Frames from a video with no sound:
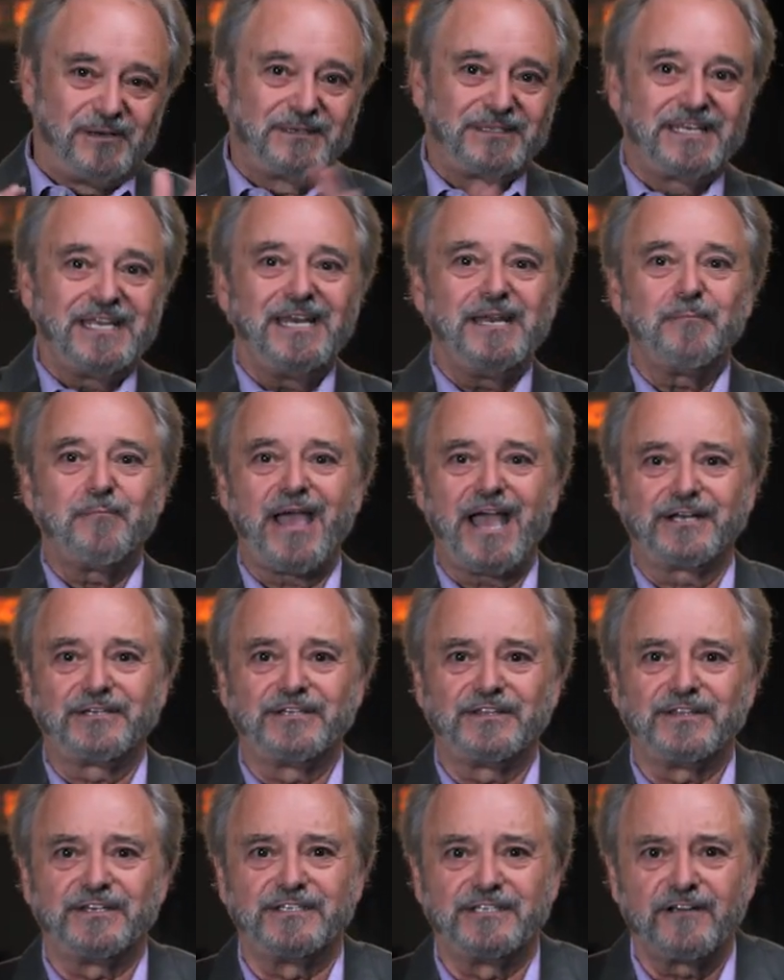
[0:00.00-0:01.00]
but getting back
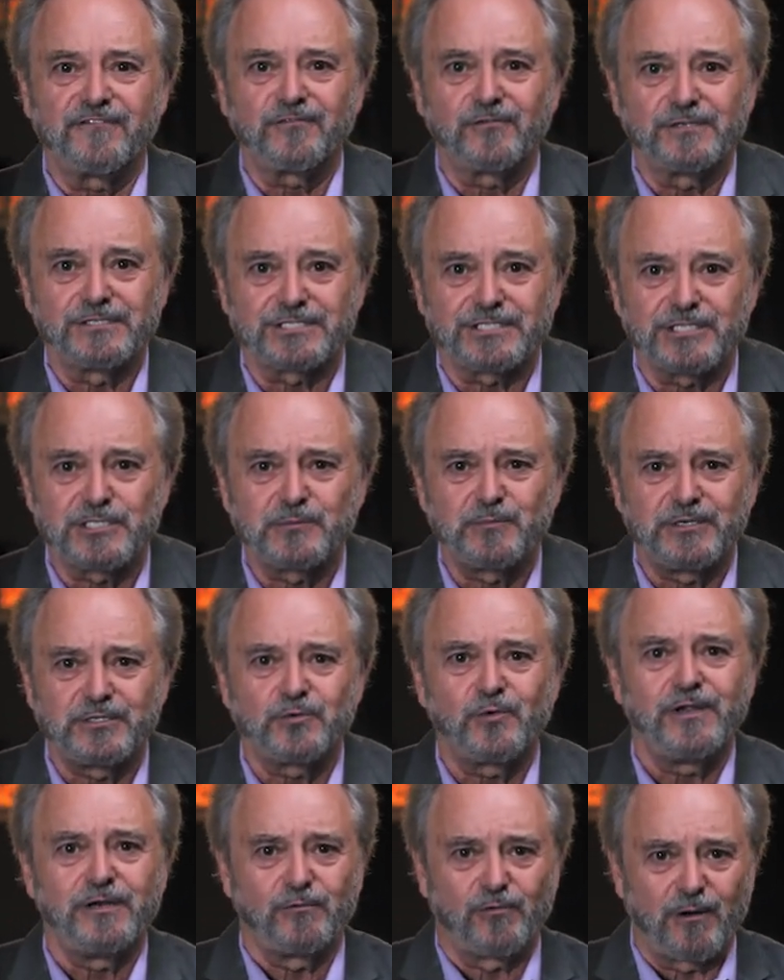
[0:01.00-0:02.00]
to the differences
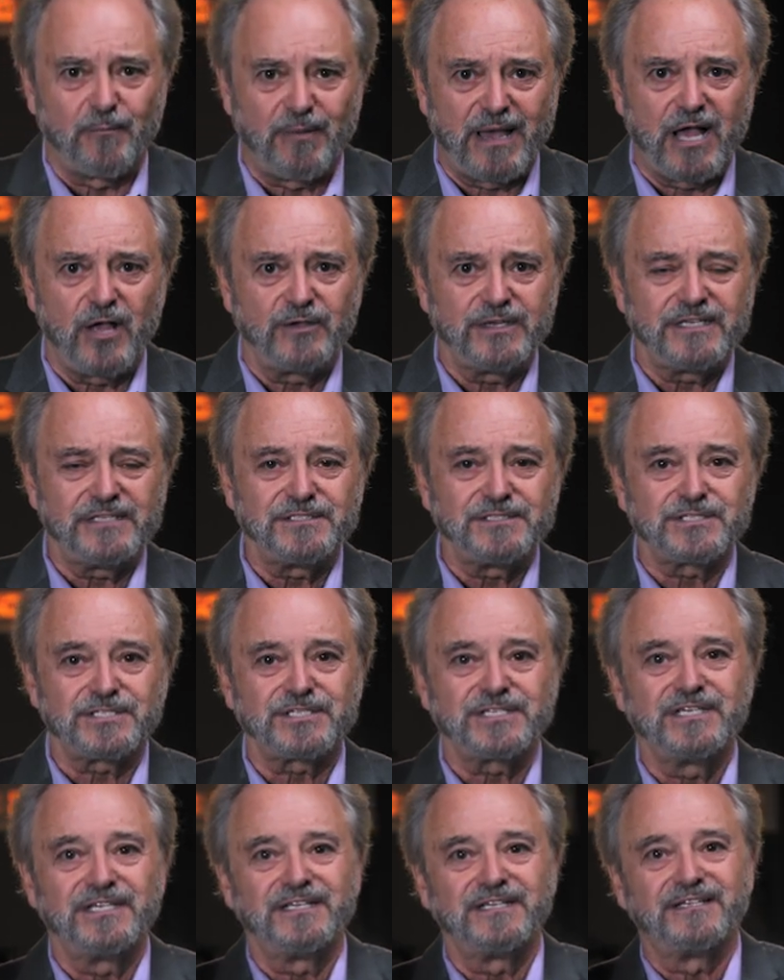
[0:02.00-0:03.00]
between
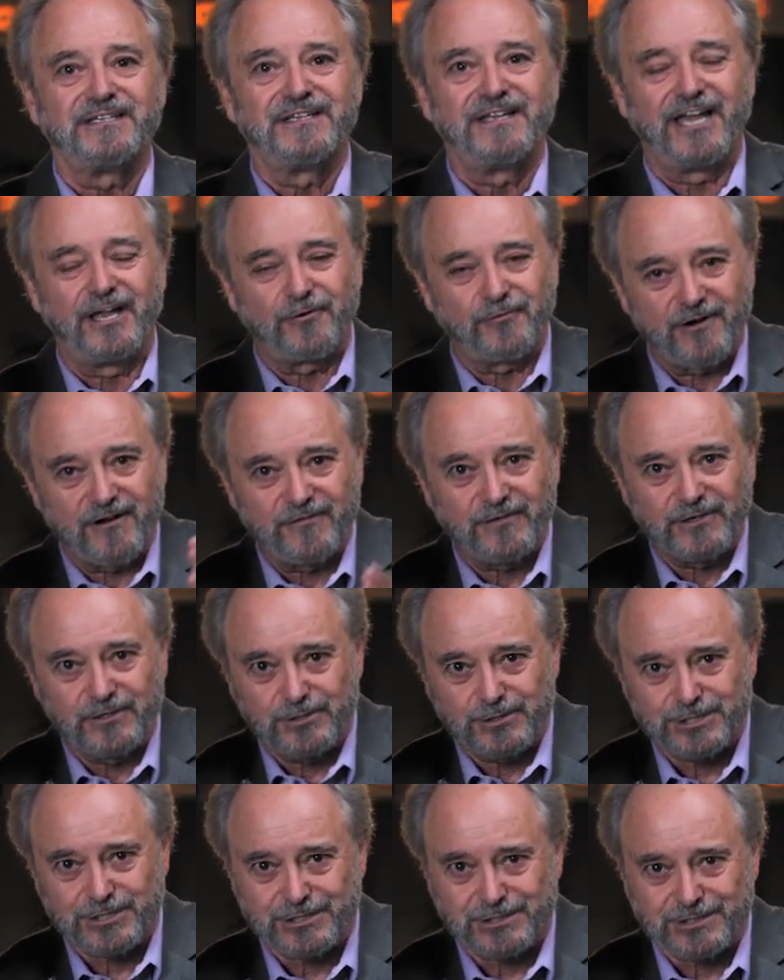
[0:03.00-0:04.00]
rebellions and
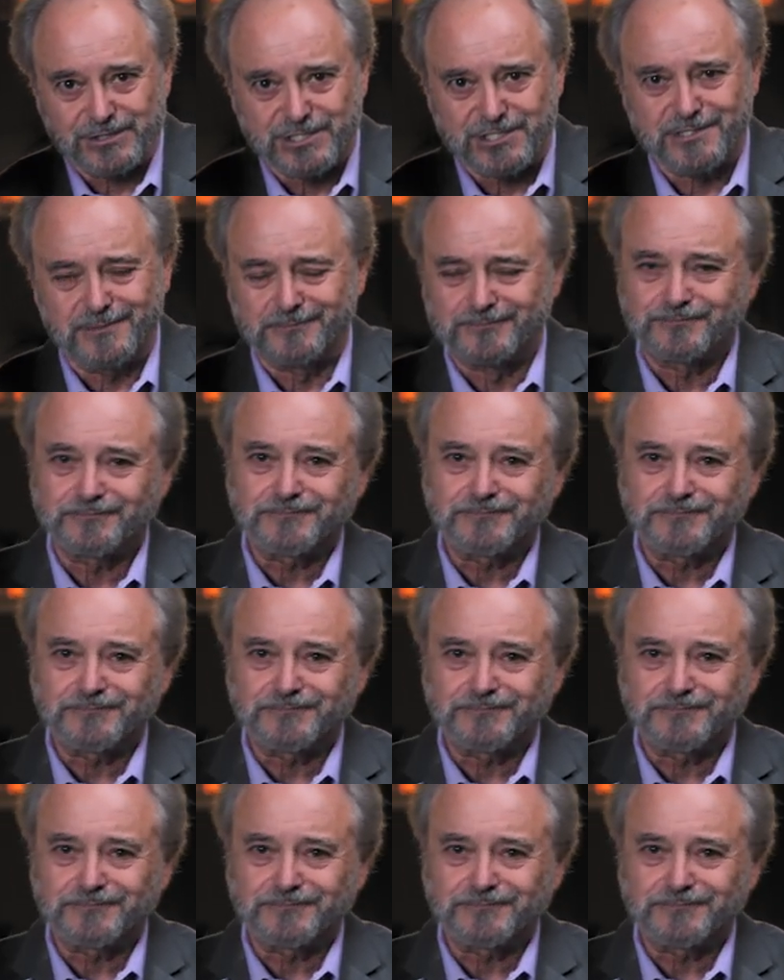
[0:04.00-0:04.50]
revolutions,